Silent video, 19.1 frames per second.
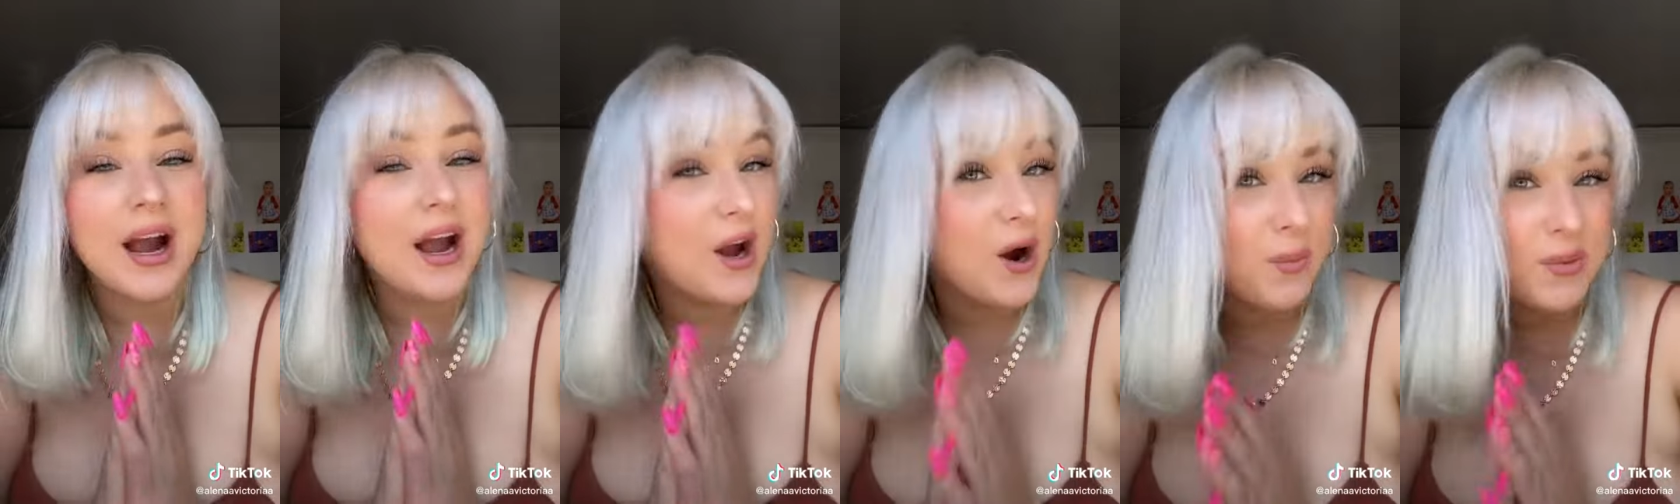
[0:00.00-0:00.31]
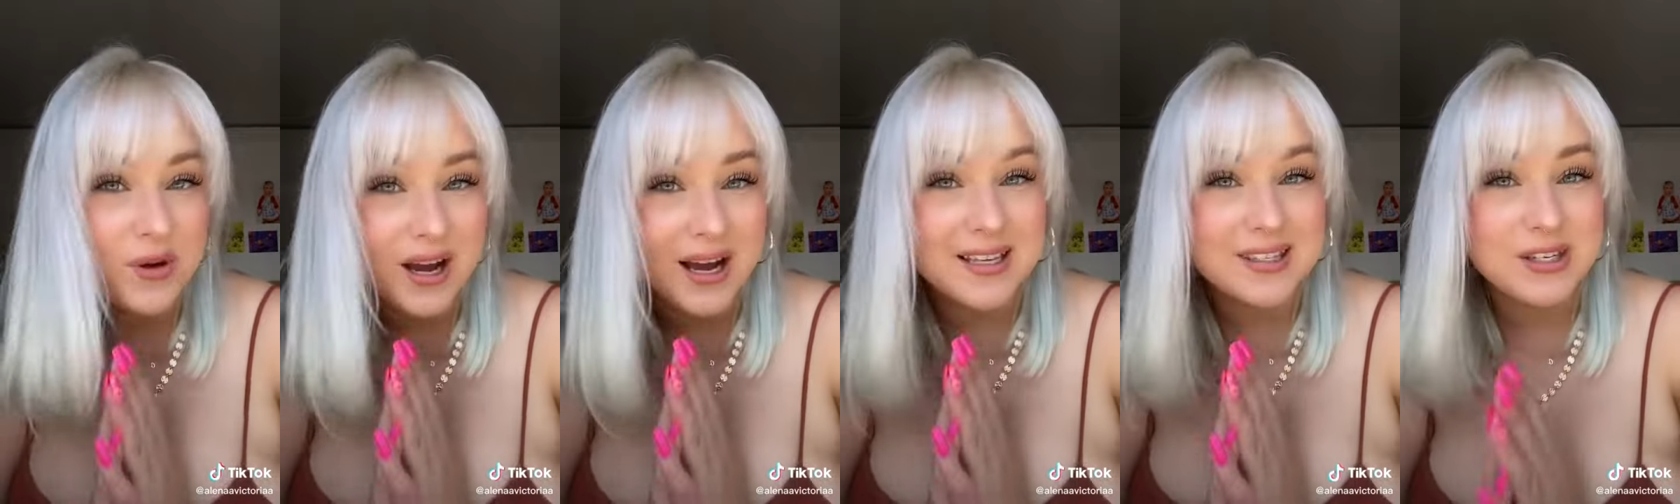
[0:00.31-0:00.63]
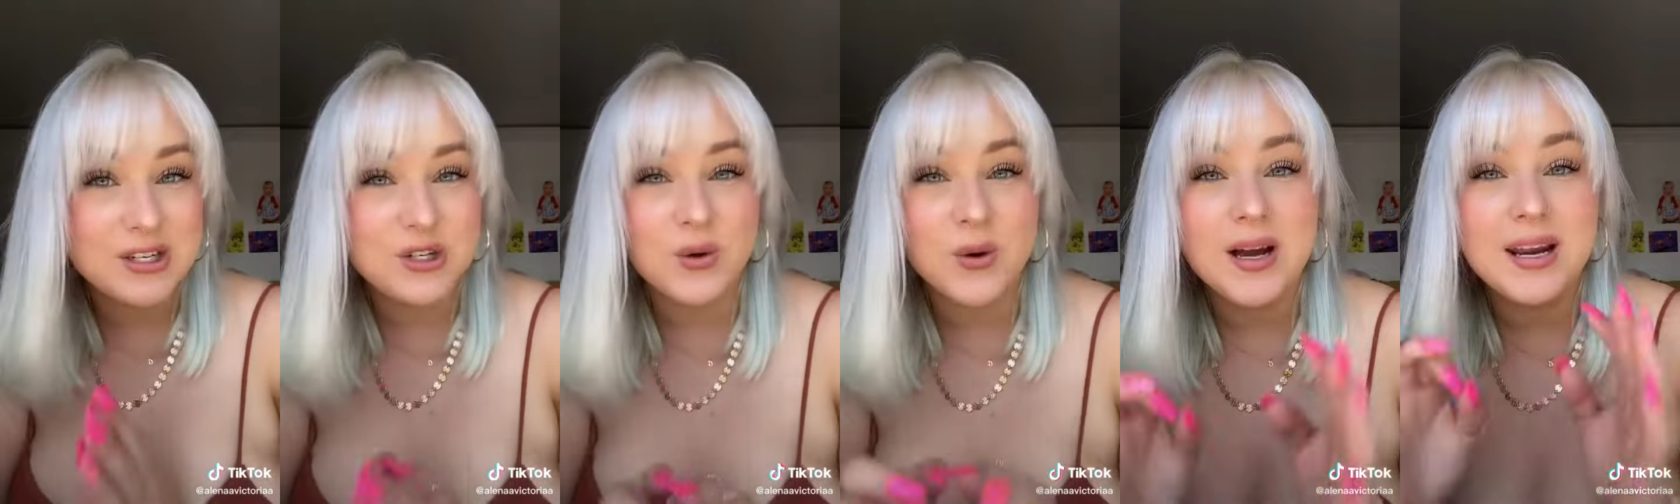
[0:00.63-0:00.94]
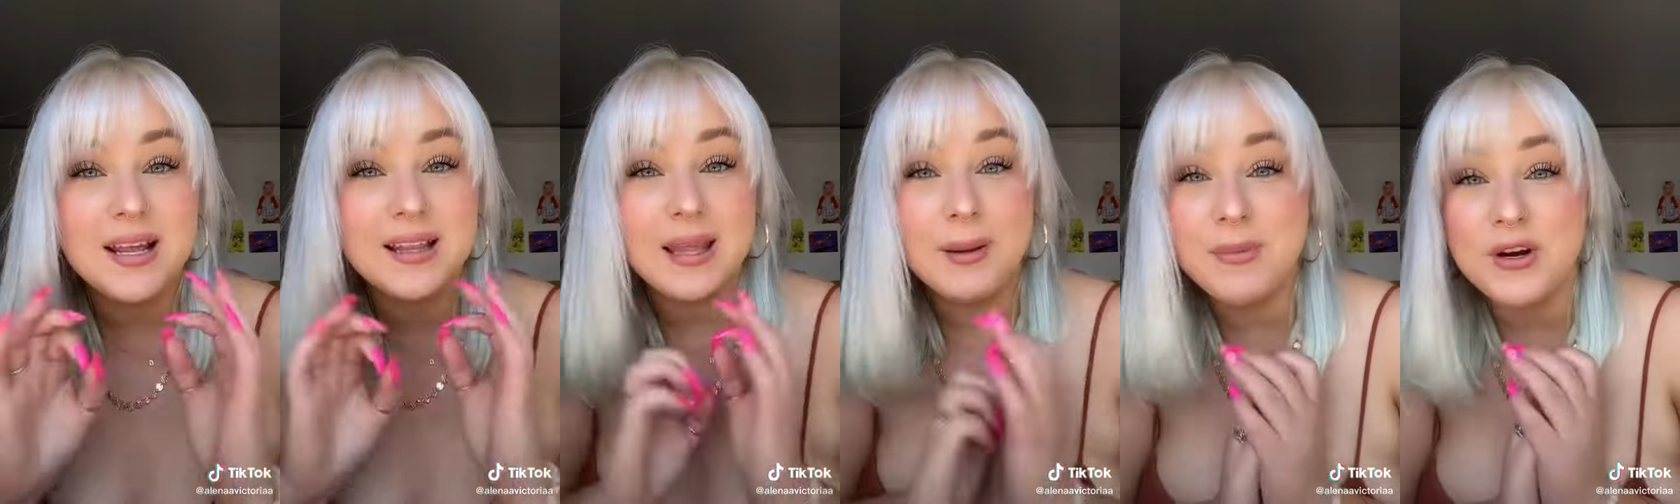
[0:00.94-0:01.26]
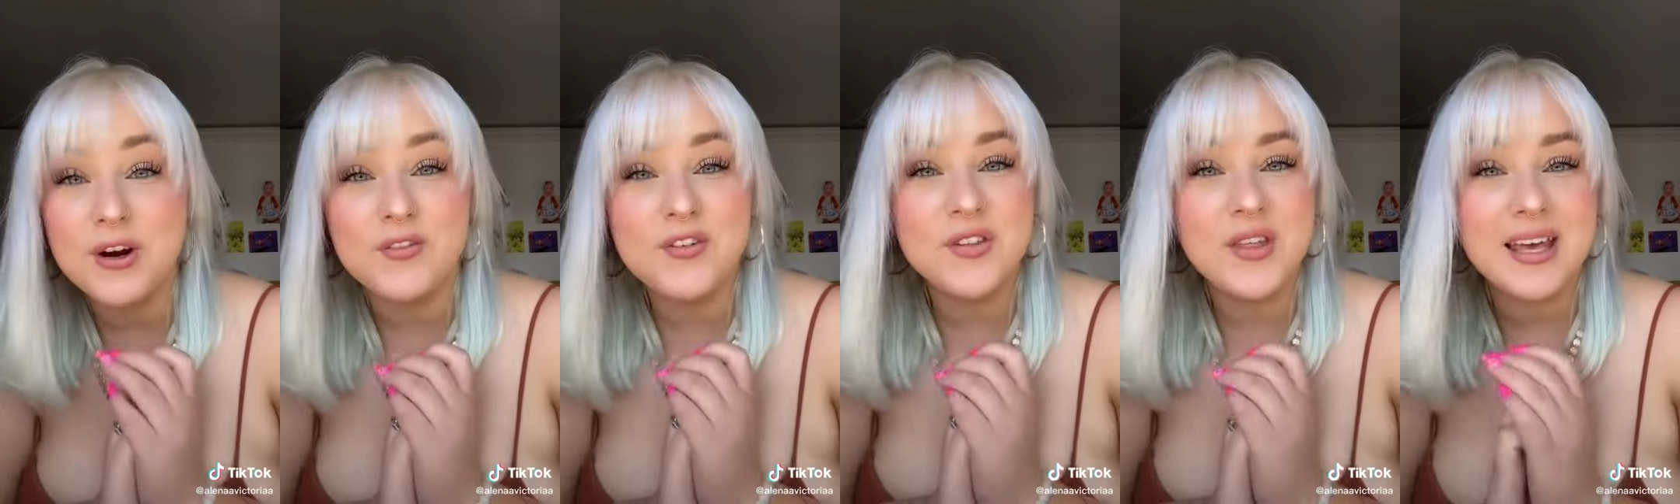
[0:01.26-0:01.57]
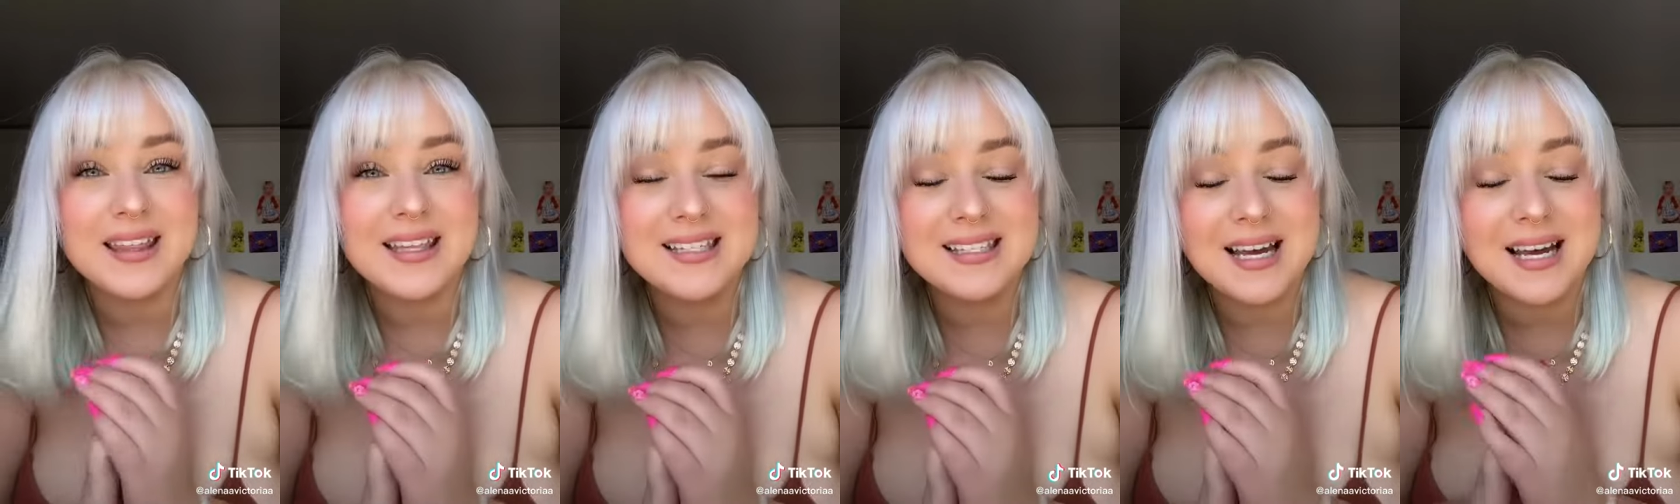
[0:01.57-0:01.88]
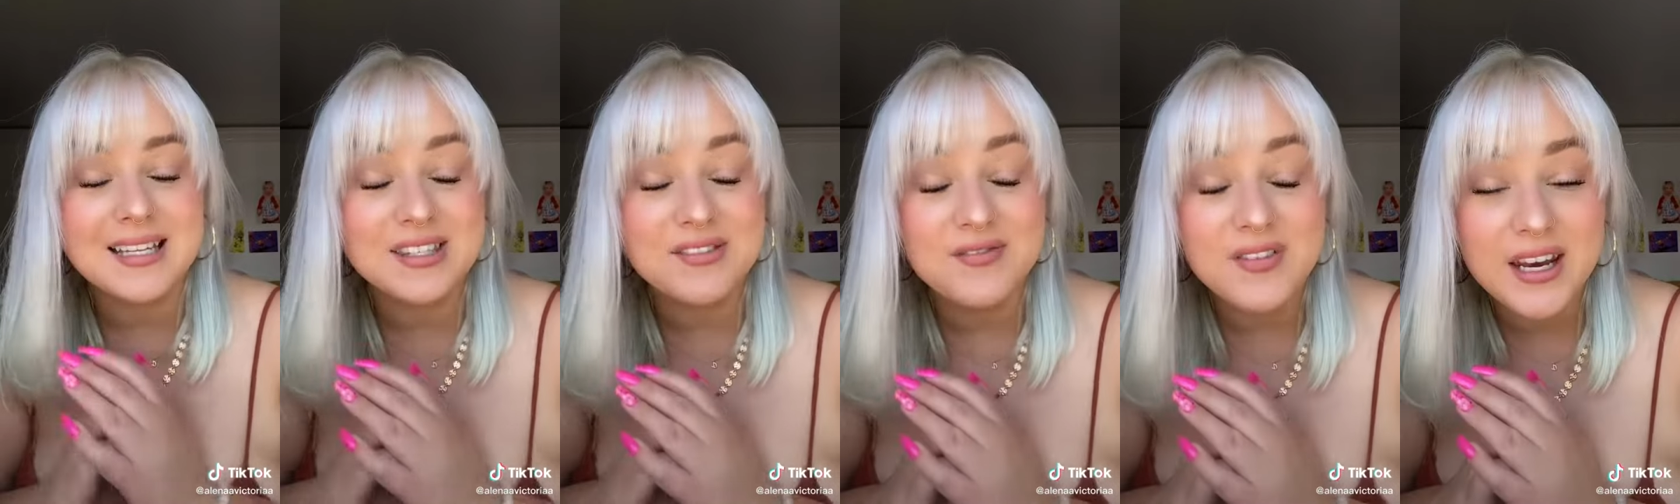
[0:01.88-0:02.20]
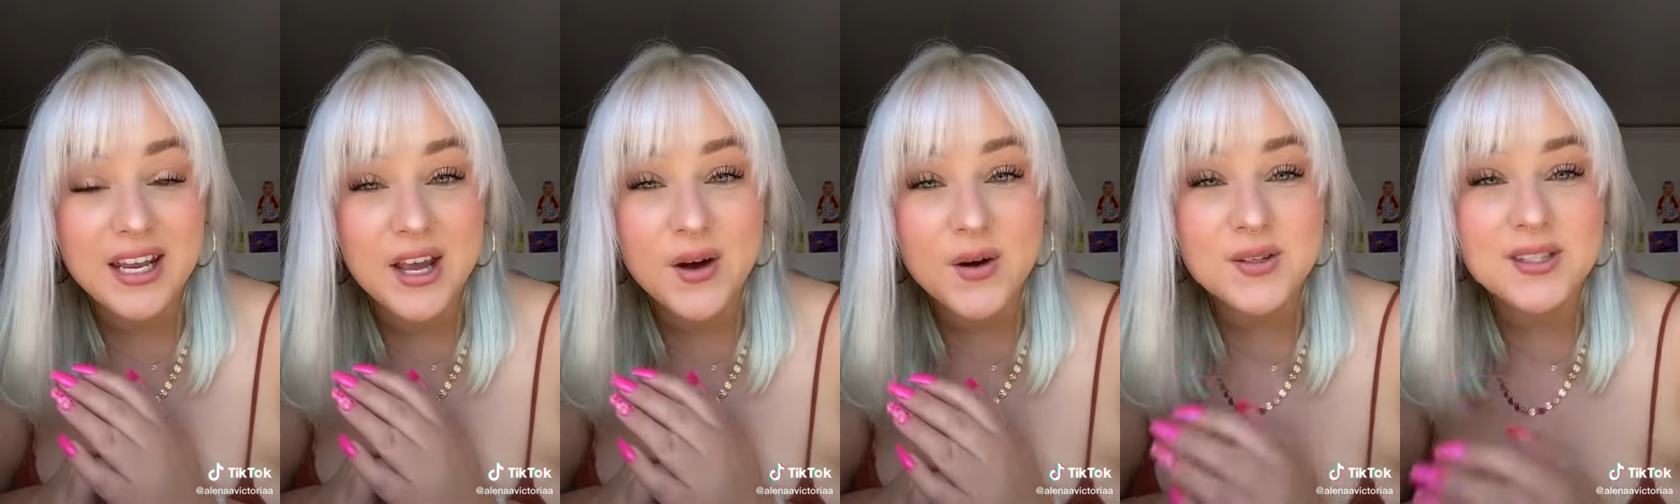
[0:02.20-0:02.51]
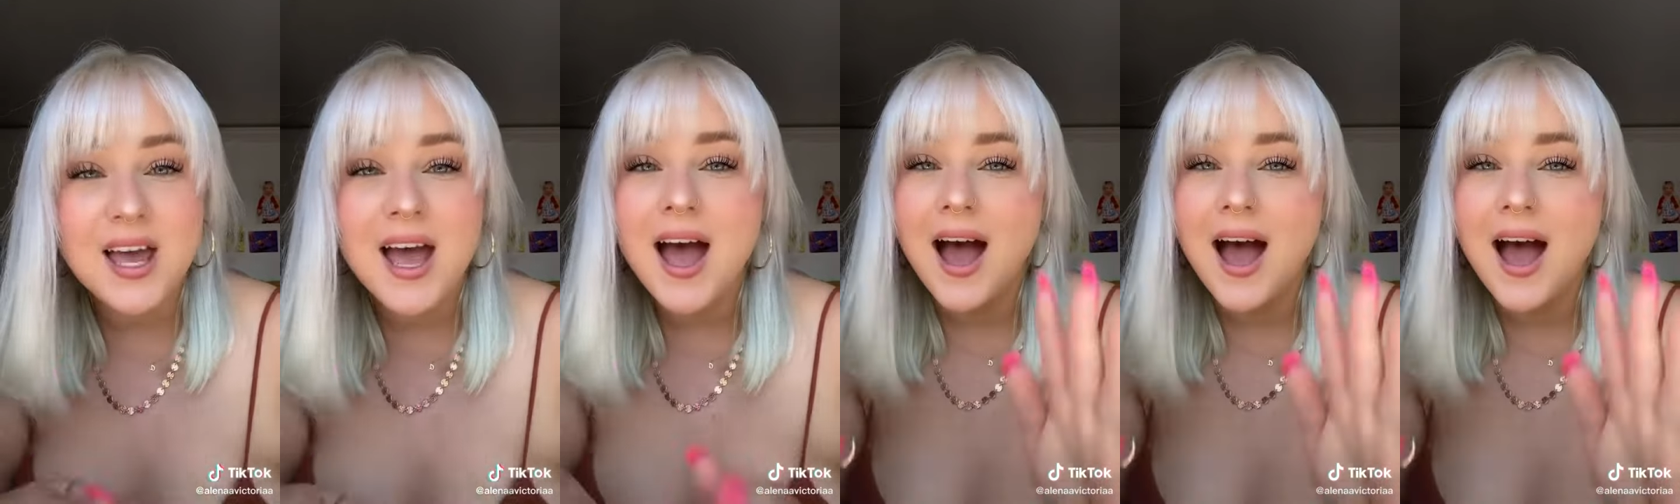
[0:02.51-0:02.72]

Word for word: I hope you guys enjoyed. Let me know if you like these kinds of videos.